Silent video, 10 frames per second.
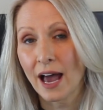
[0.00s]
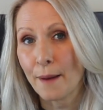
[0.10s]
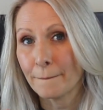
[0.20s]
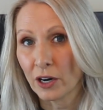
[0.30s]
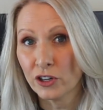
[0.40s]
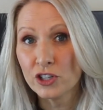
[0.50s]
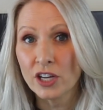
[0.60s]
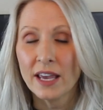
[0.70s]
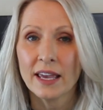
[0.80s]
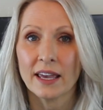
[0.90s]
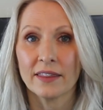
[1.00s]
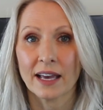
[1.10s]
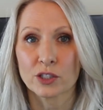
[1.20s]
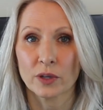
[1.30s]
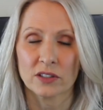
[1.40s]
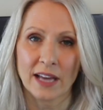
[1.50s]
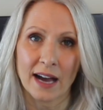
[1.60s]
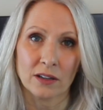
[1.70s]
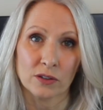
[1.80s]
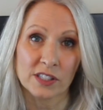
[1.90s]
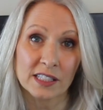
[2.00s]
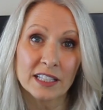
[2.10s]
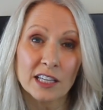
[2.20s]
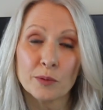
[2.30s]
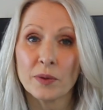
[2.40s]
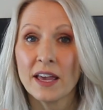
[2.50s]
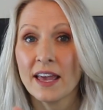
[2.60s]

at March, and that's when I'll tackle sleep.